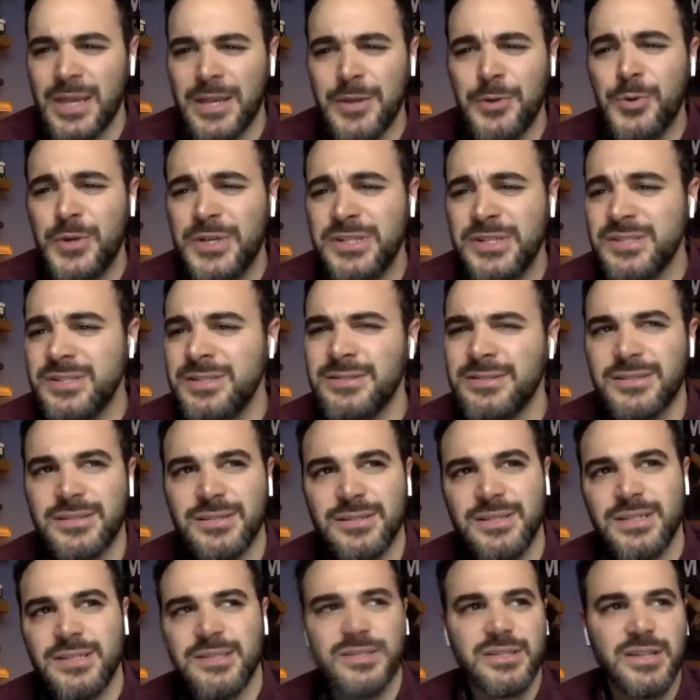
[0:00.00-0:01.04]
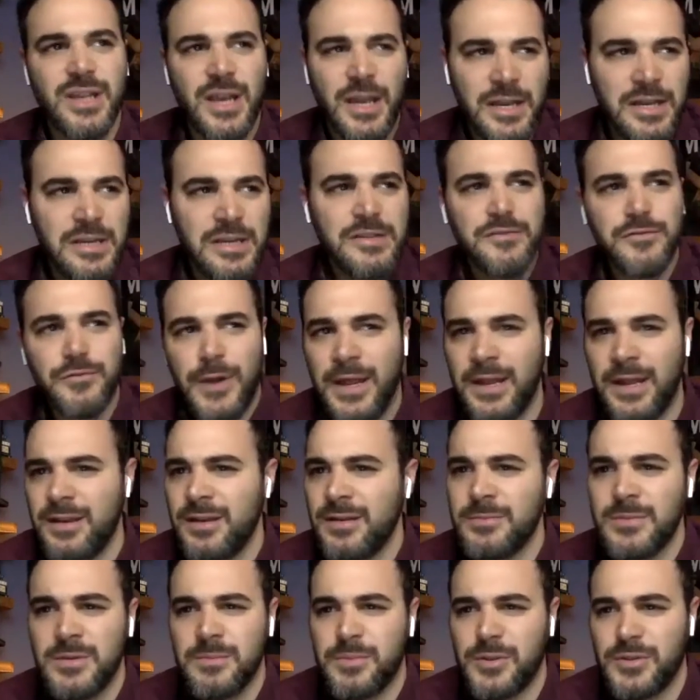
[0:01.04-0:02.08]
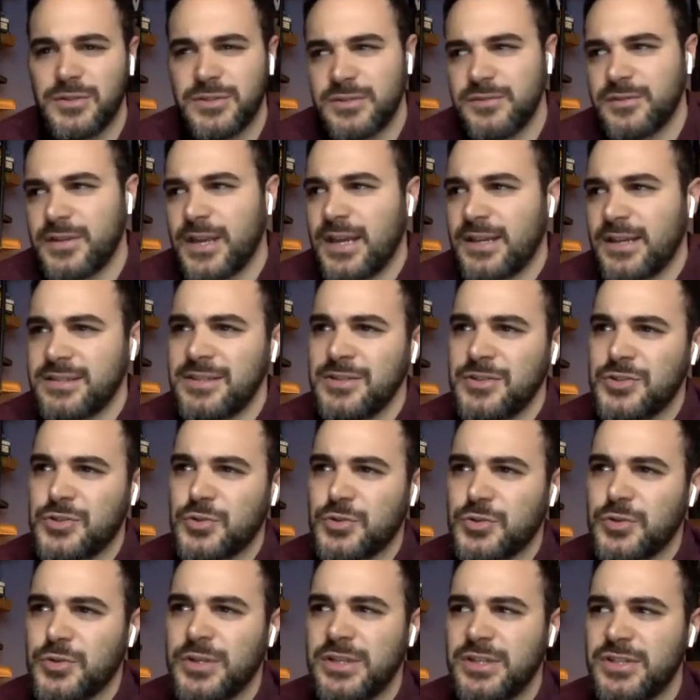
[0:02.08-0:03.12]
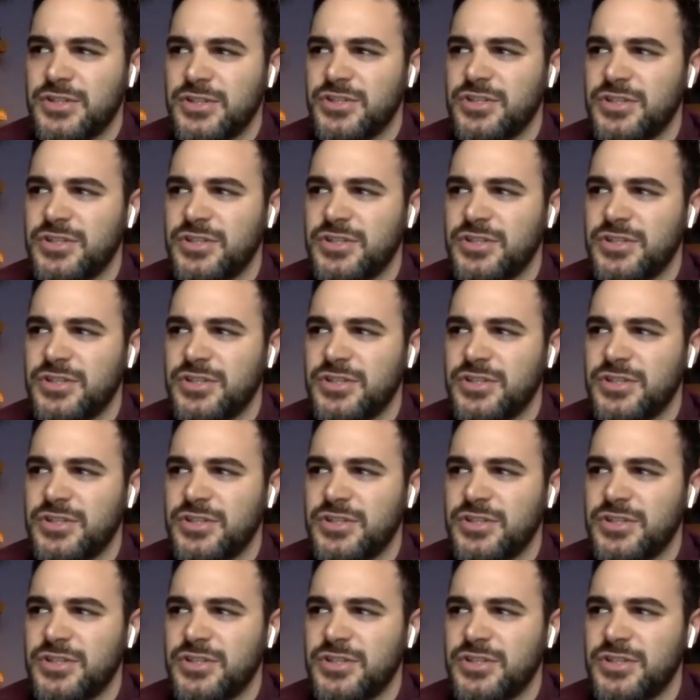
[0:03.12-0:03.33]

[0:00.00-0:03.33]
it wasn't this kind of random impulsive casting choice.